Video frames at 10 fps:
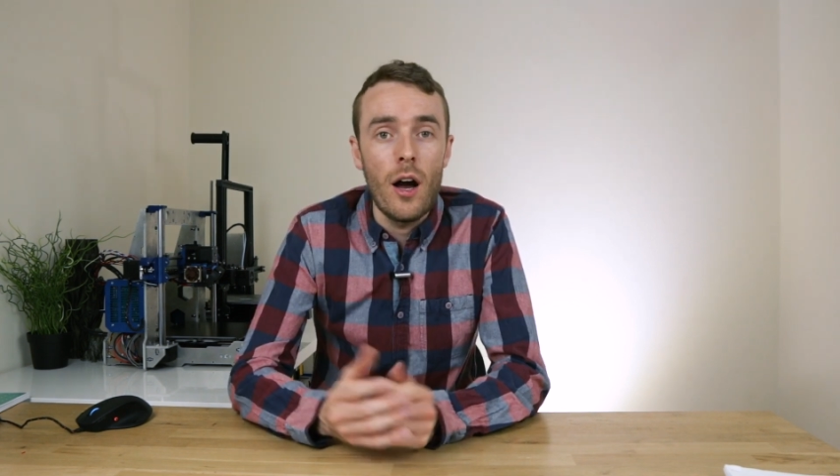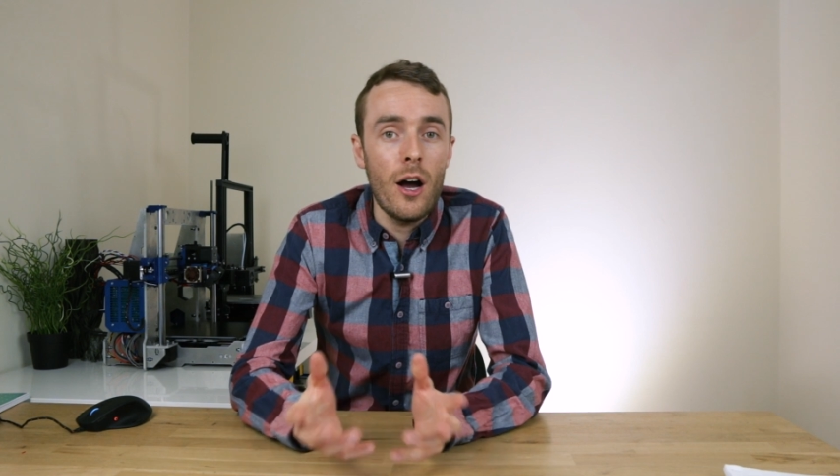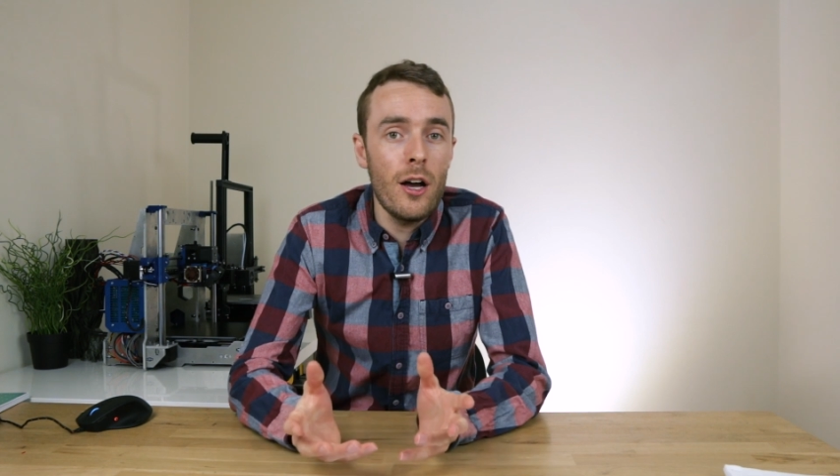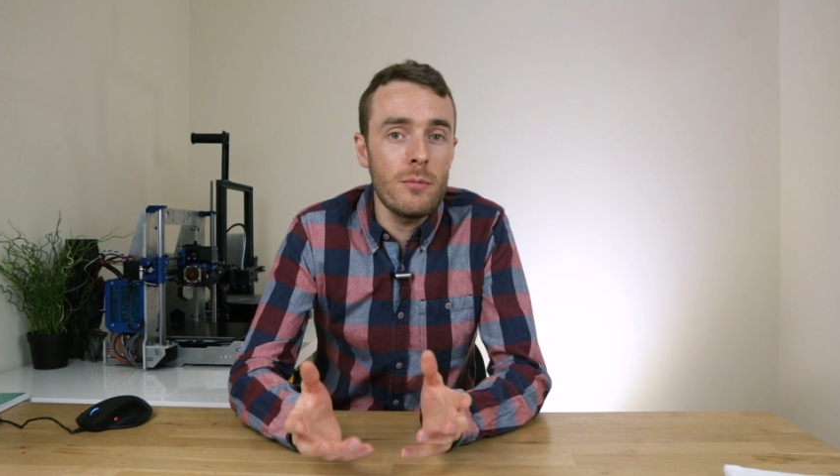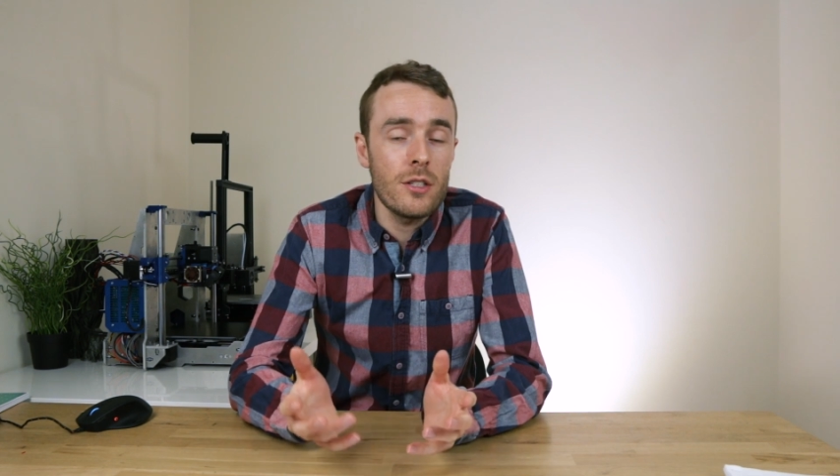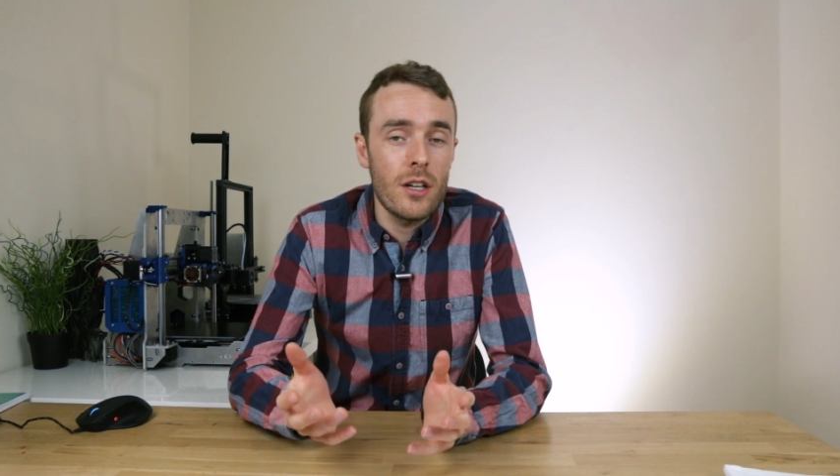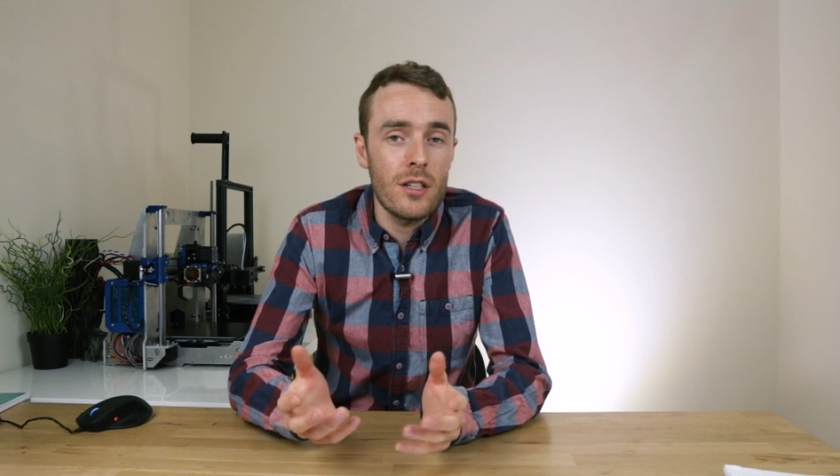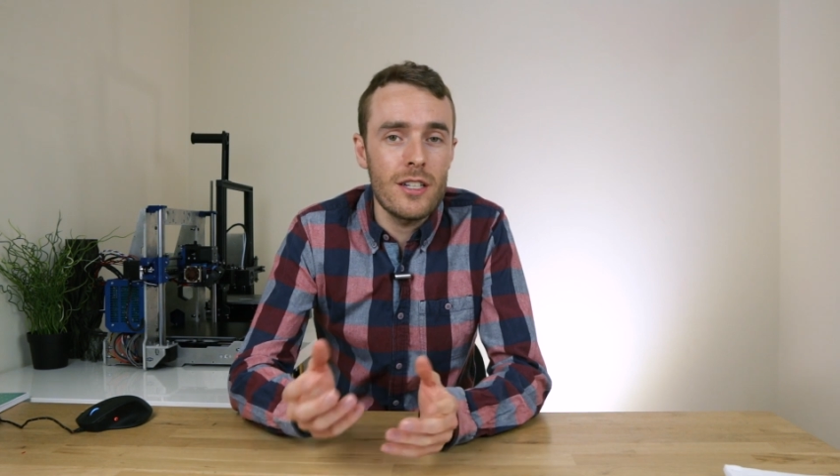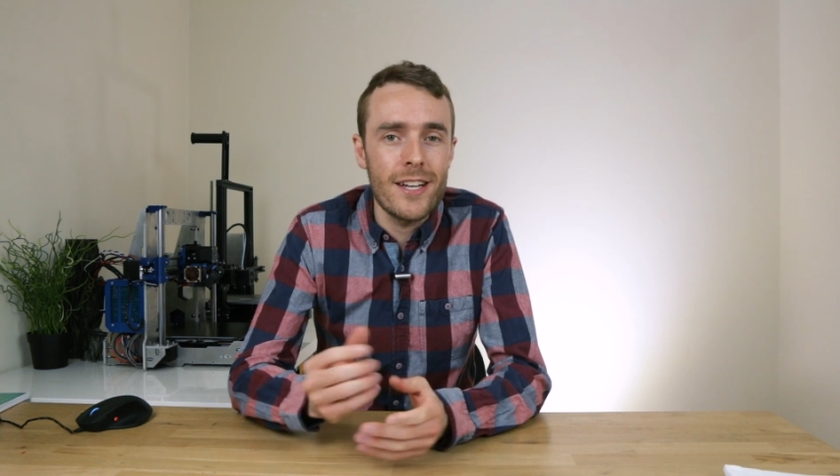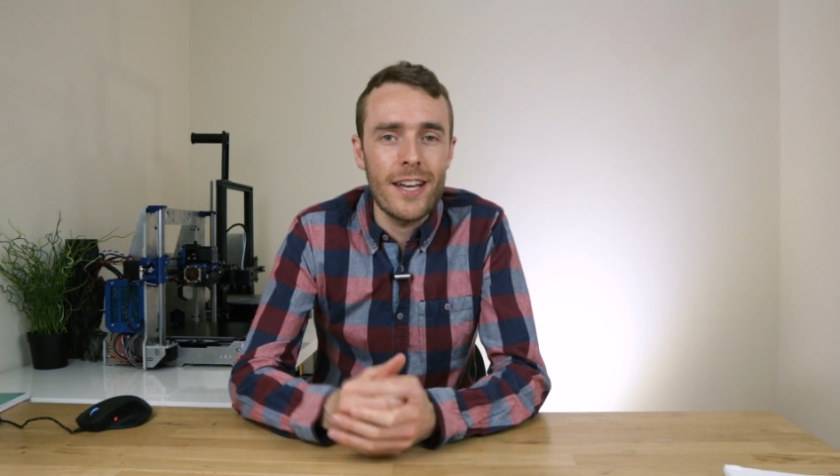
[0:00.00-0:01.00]
I'm
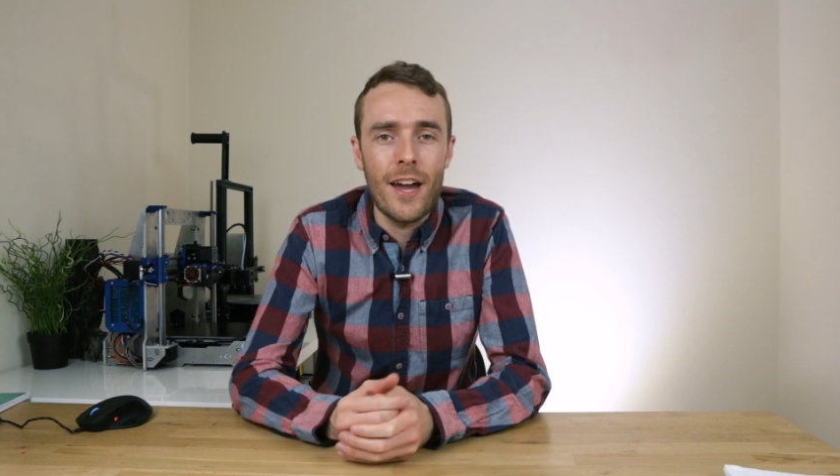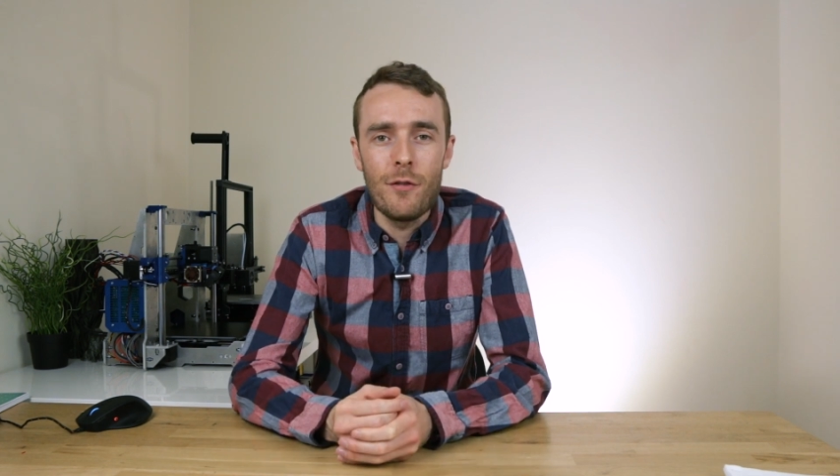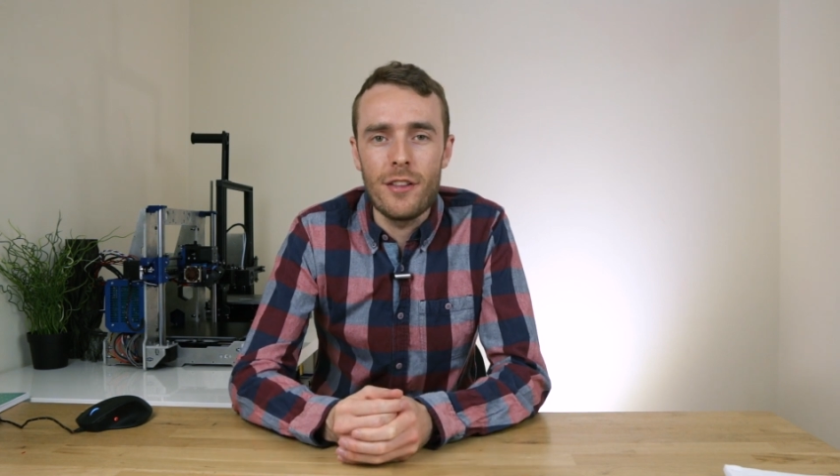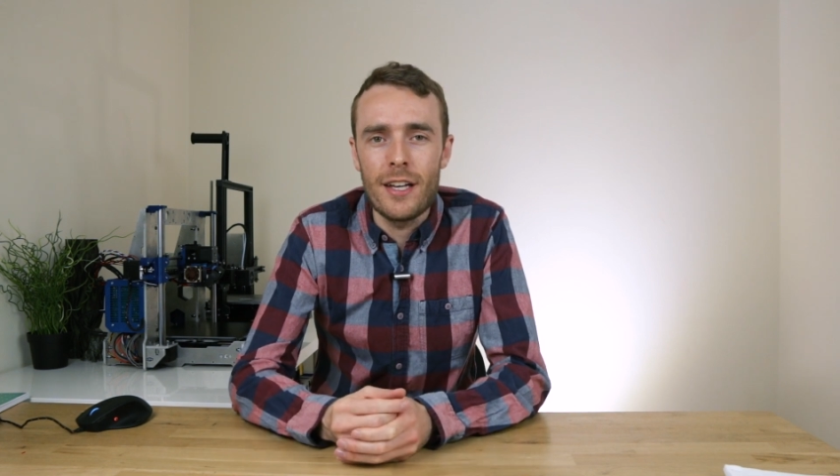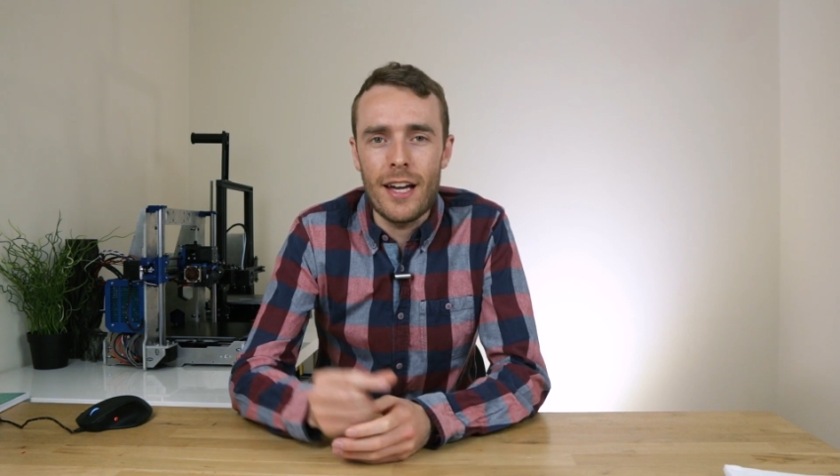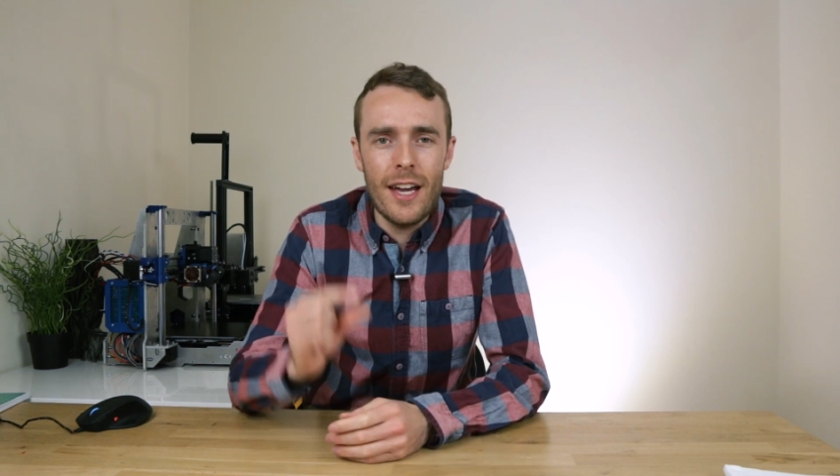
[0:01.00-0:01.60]
starting to take everything